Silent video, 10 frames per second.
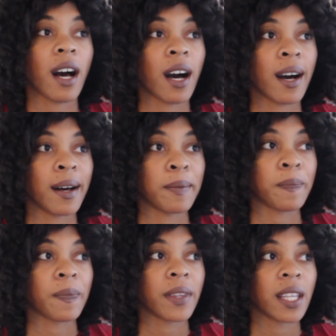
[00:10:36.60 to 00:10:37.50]

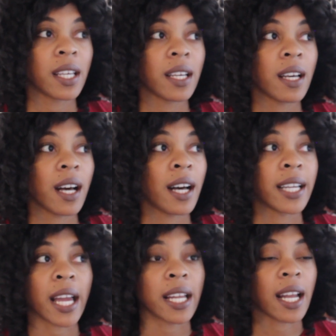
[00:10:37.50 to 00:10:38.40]

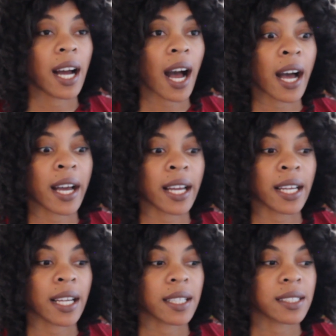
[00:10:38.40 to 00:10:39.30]
Again,
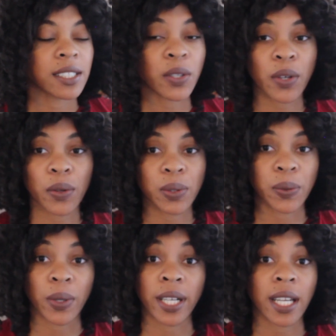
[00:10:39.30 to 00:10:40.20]
I still go
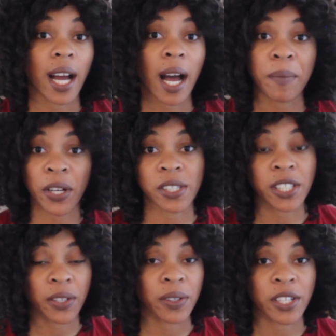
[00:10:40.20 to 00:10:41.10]
through it. I'm here to
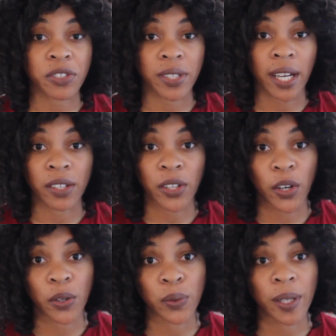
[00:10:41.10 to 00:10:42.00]
tell you that you're not
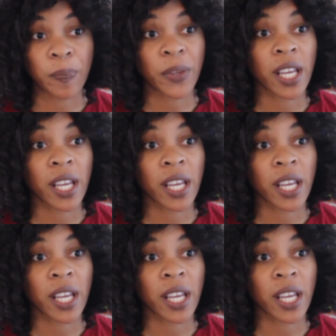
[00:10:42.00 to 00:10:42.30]
alone.